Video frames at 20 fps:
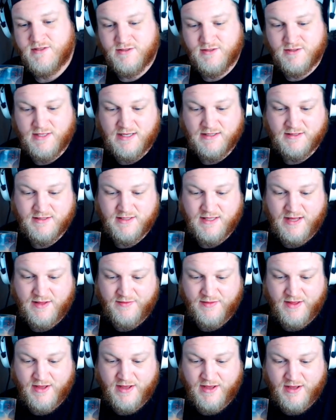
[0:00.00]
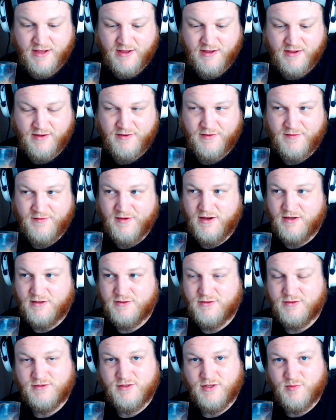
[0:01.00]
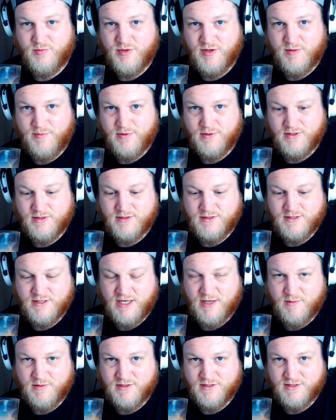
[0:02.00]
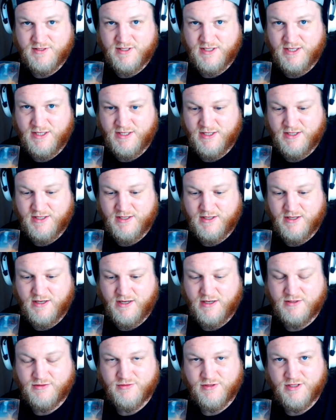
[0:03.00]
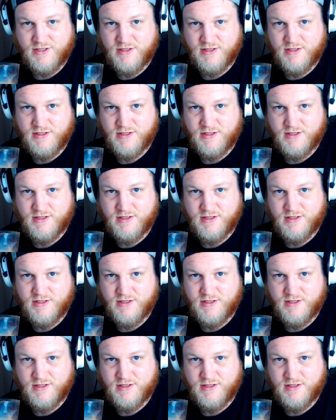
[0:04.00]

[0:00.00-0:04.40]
So that's that there, just so people can see how much tea I drink.